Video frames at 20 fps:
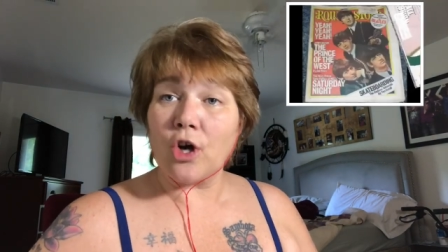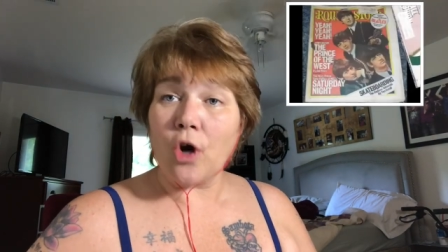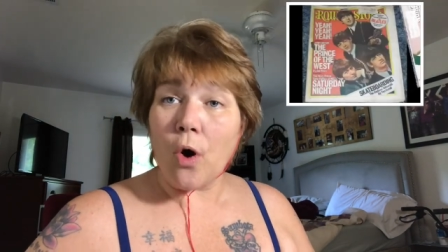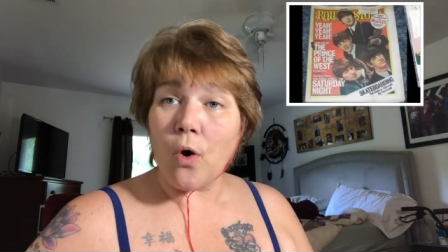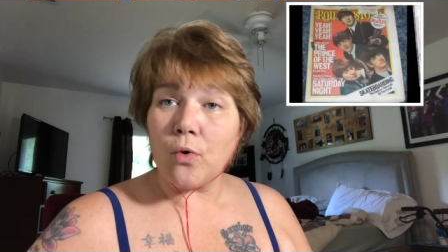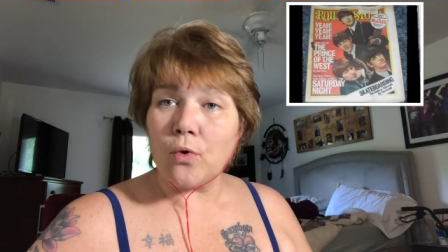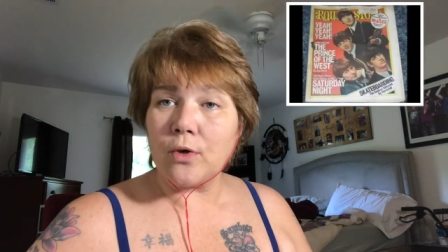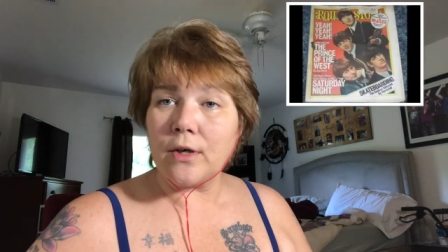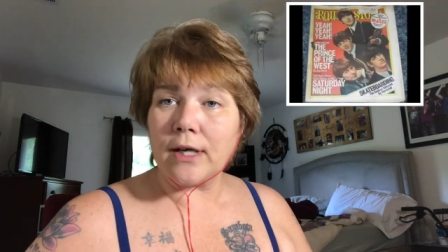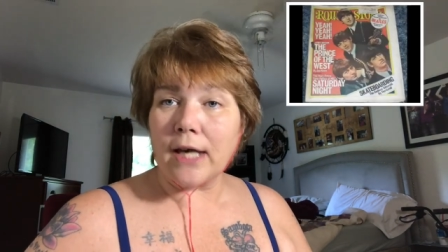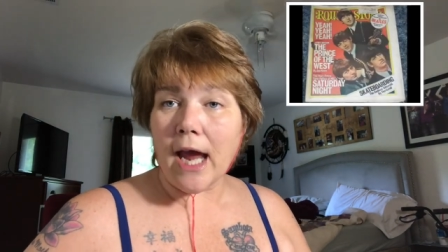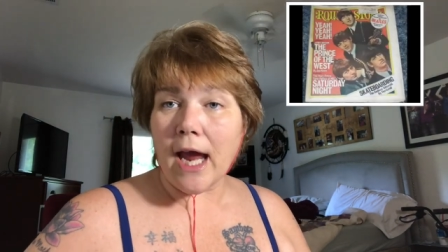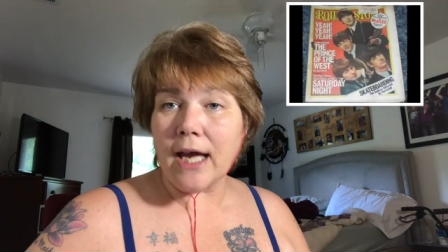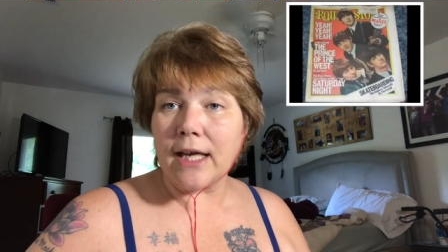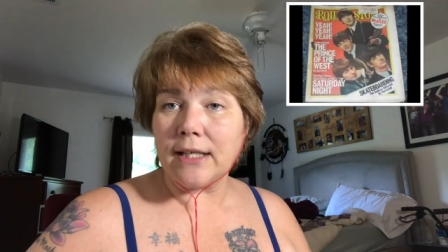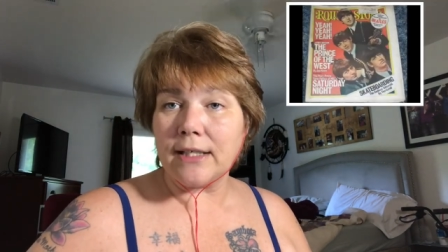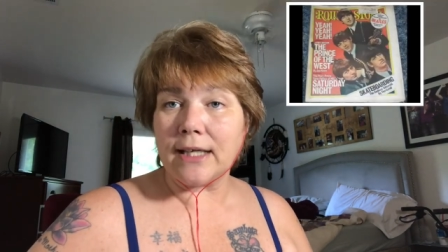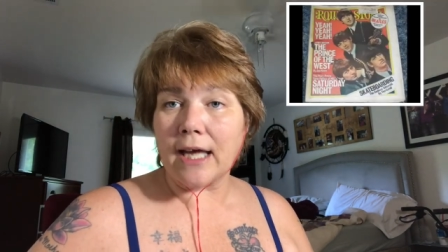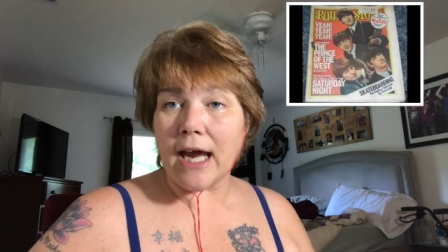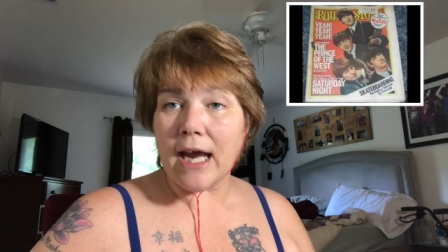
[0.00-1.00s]

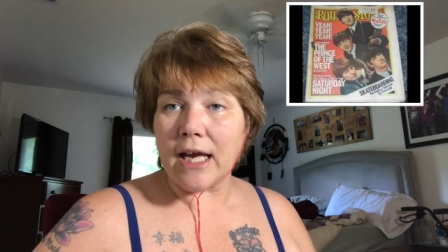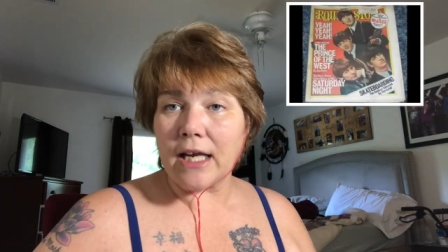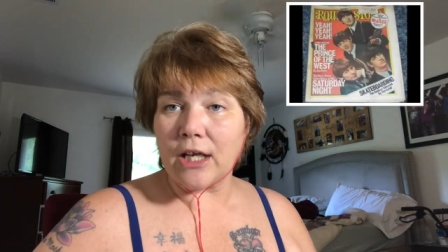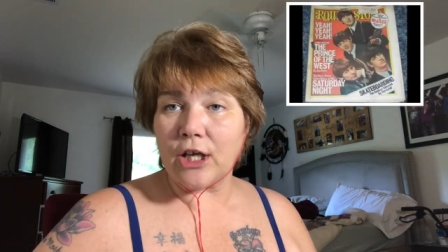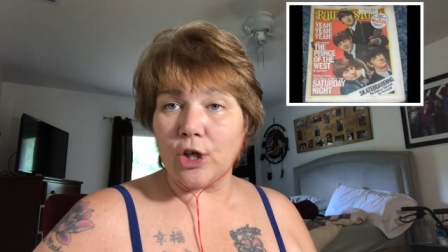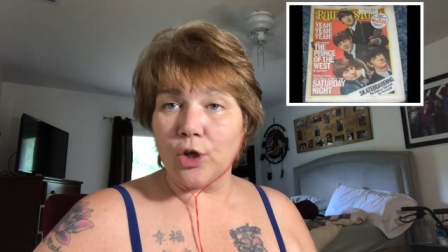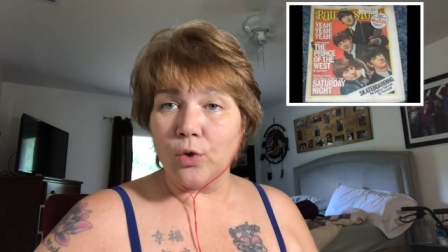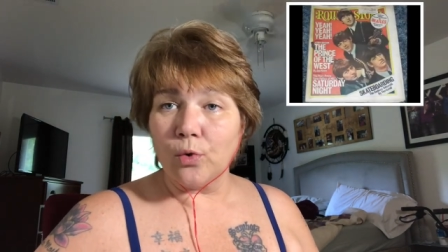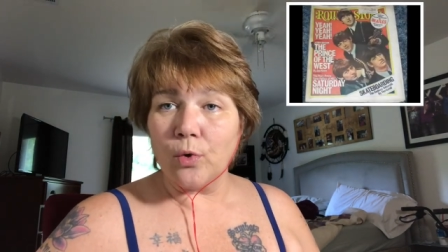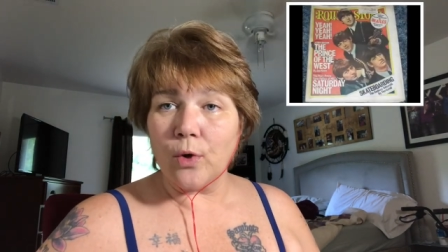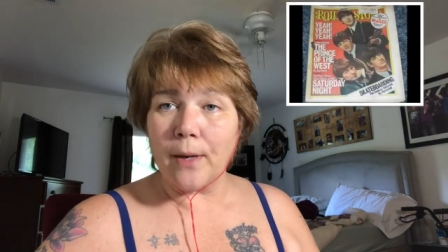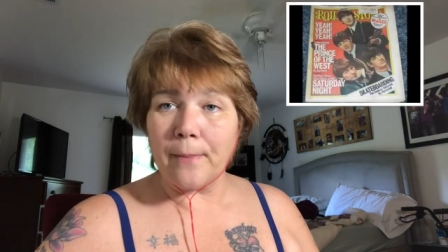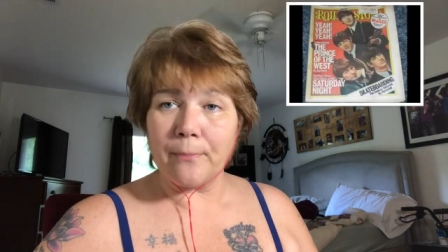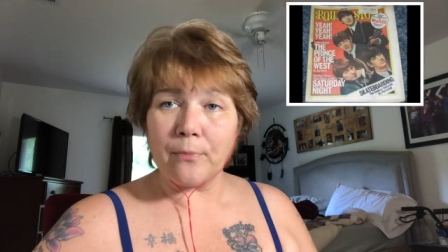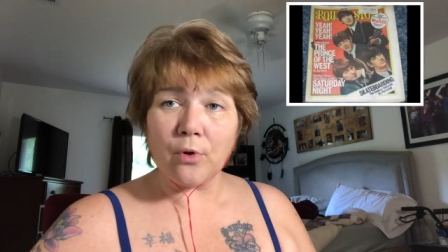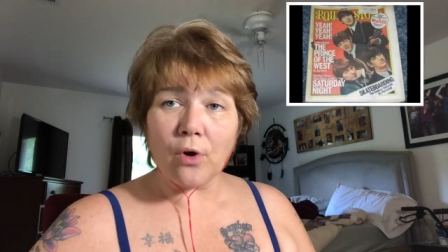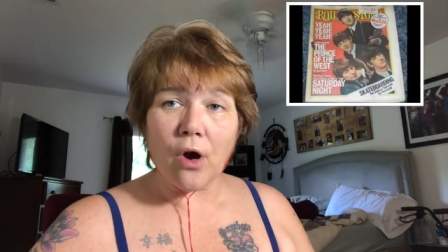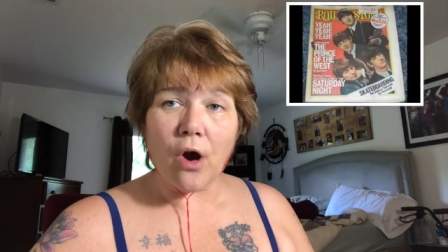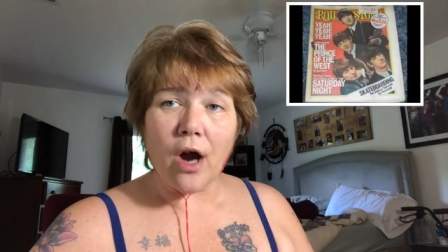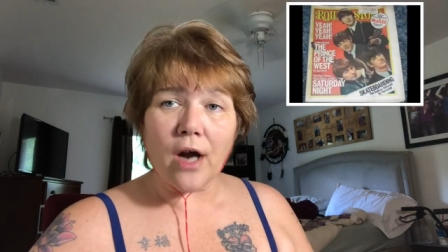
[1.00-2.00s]
Cocaine Kitty who
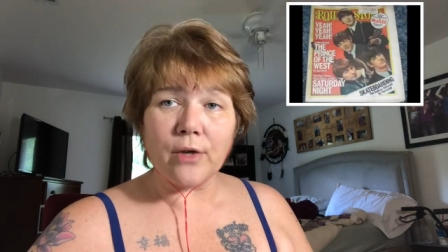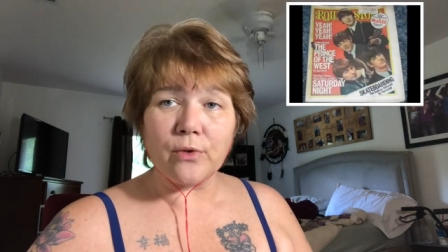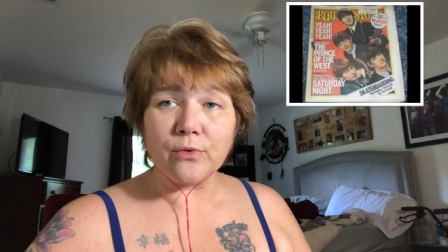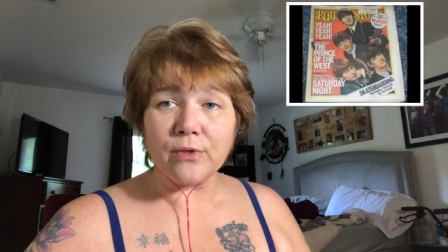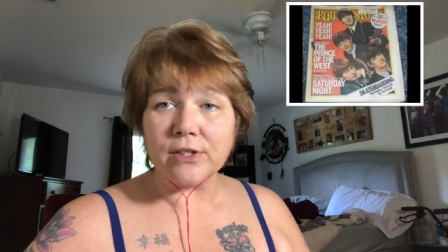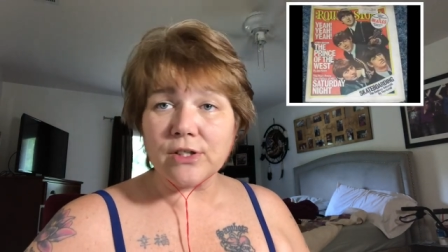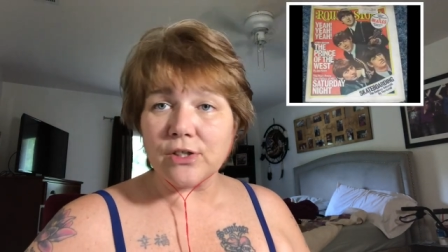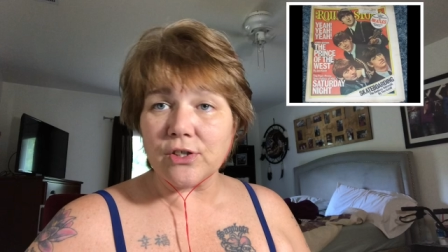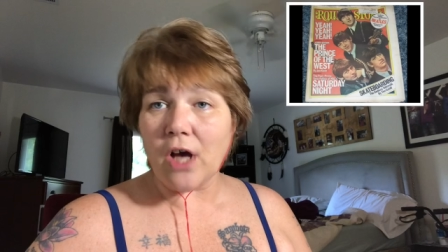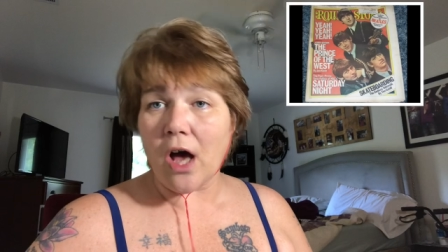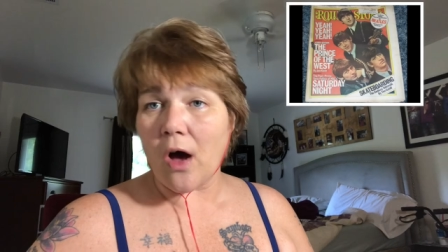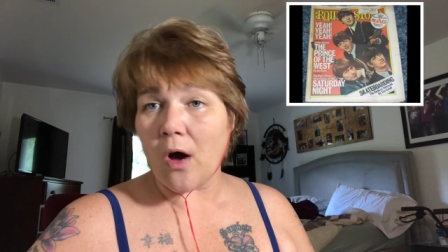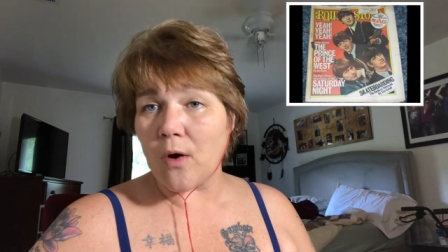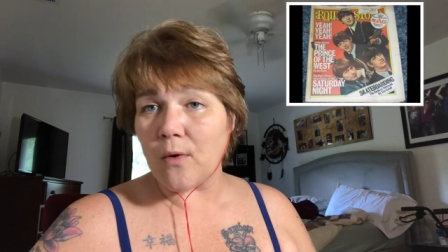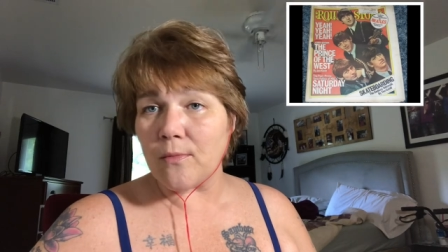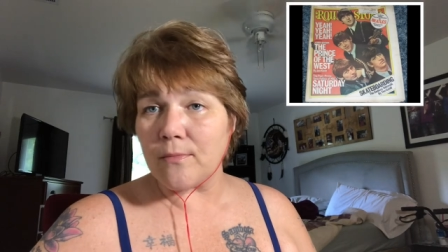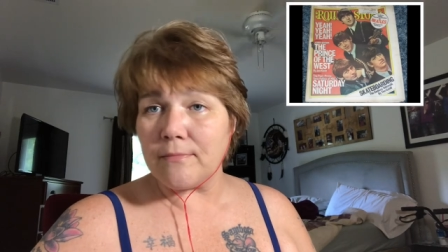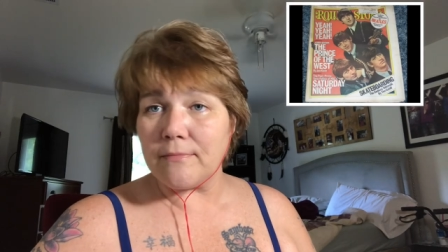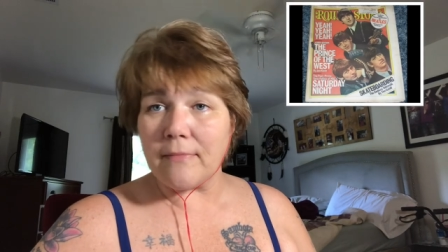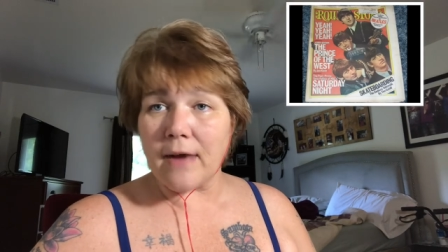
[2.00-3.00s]
embroiders
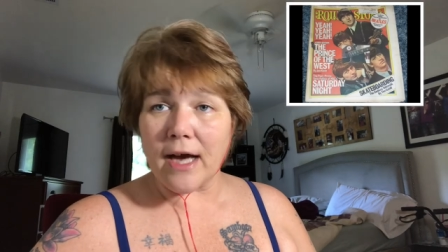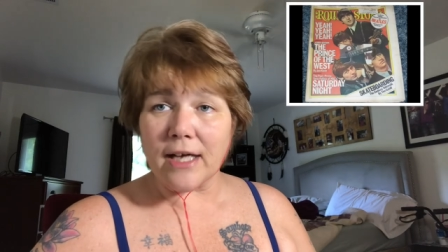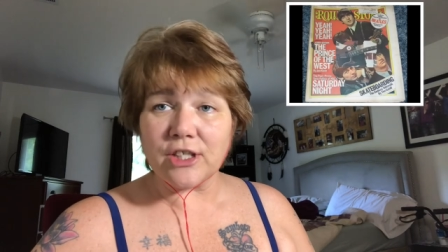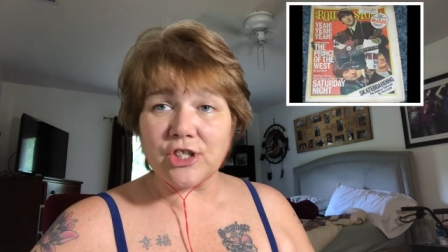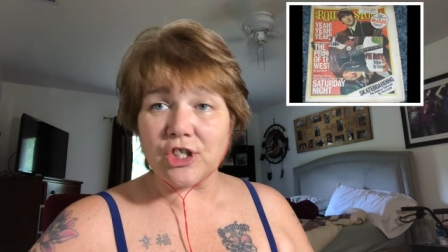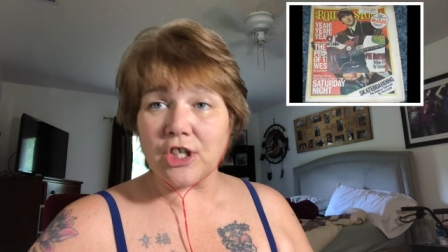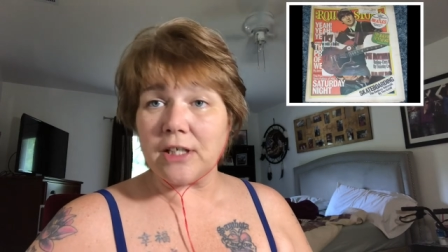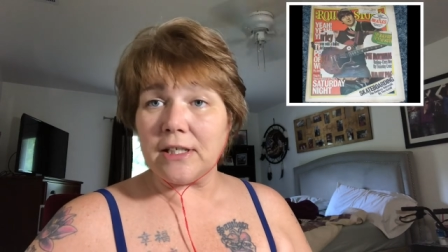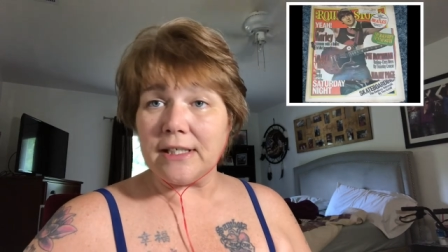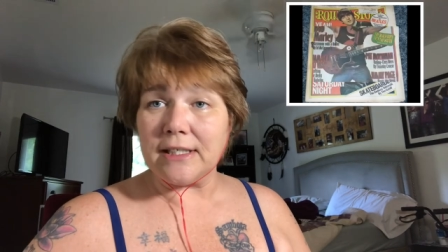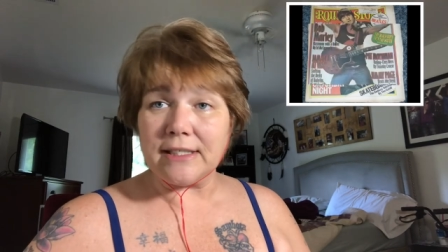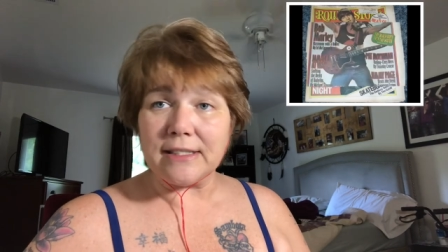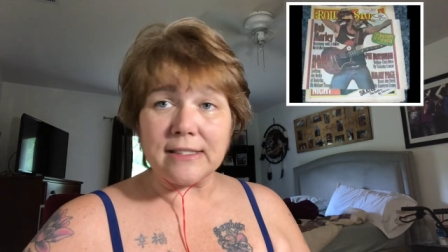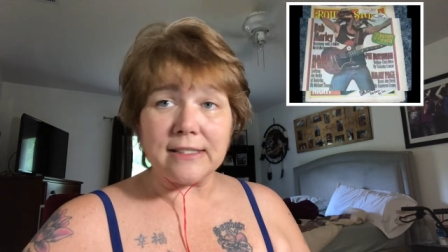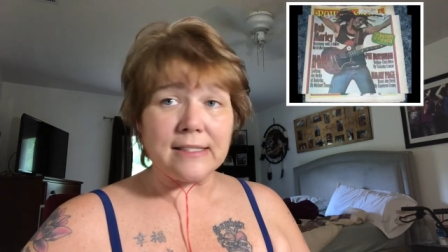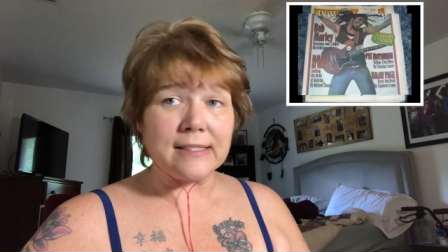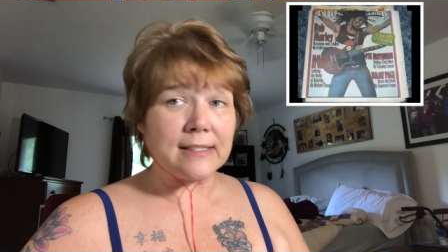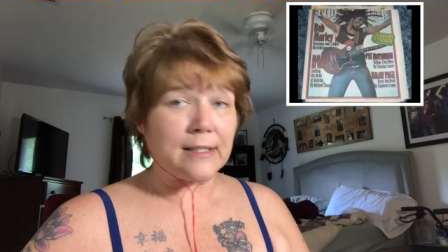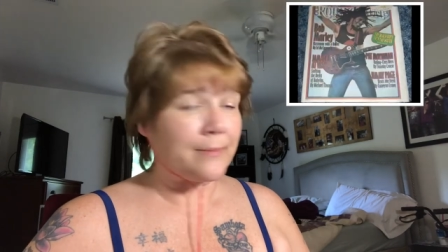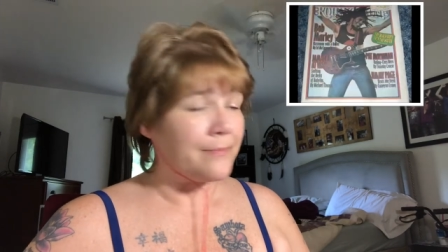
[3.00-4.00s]
on my
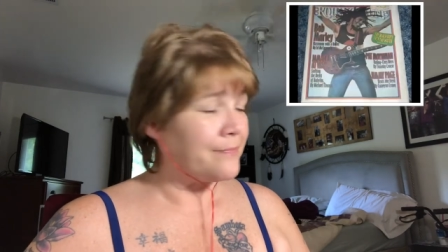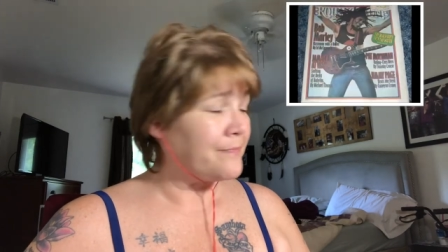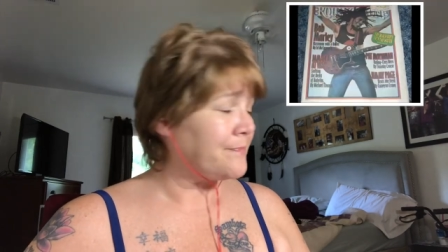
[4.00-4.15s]
jeans.